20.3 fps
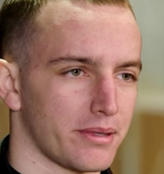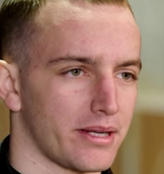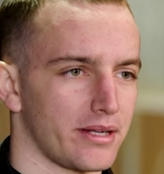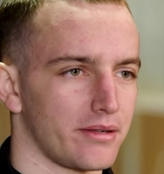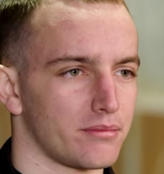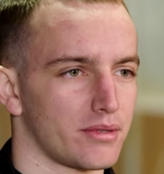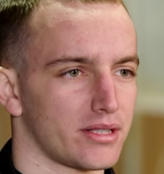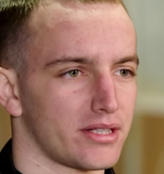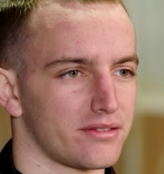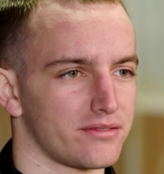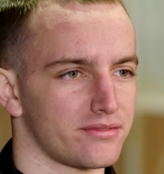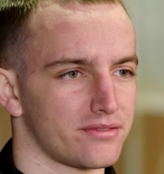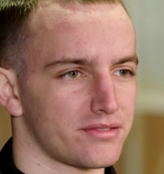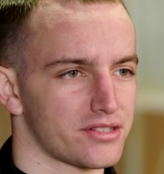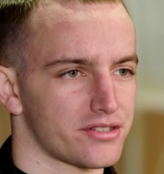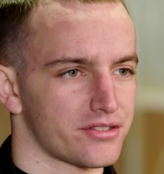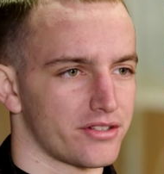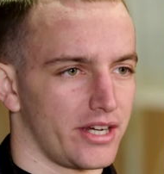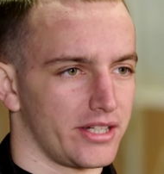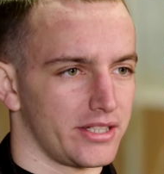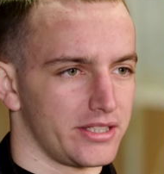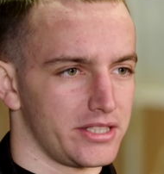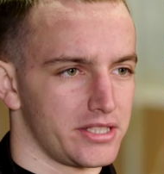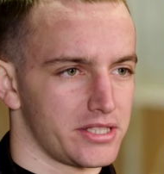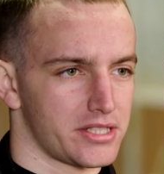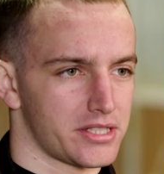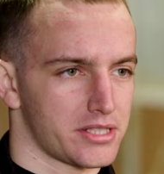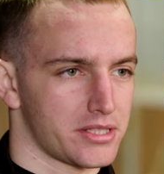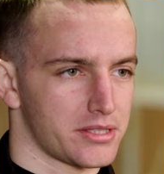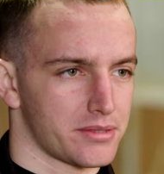being one of
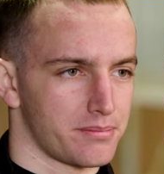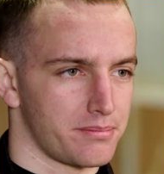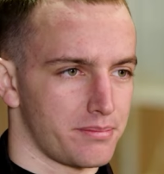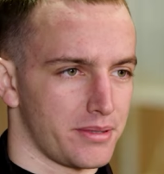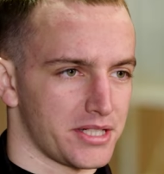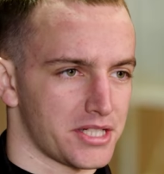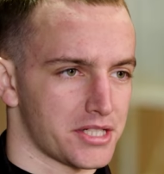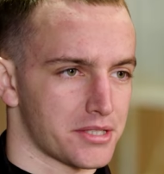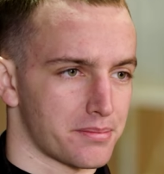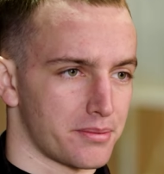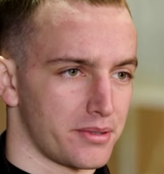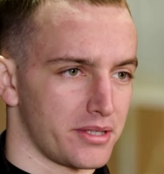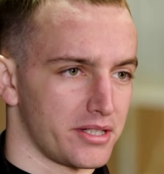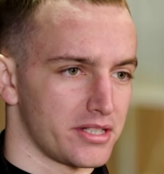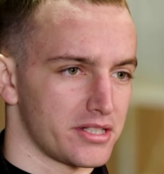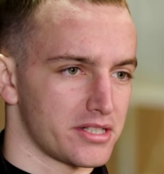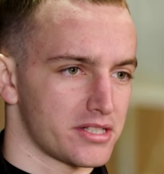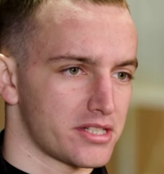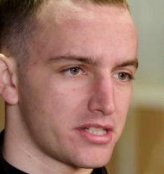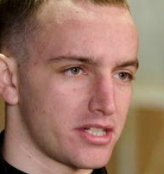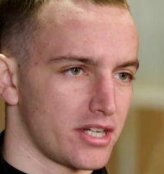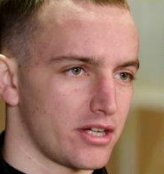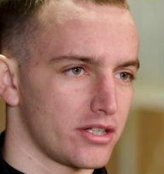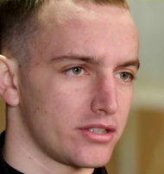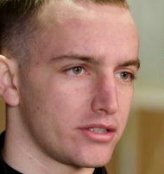Australia's best sprinters, so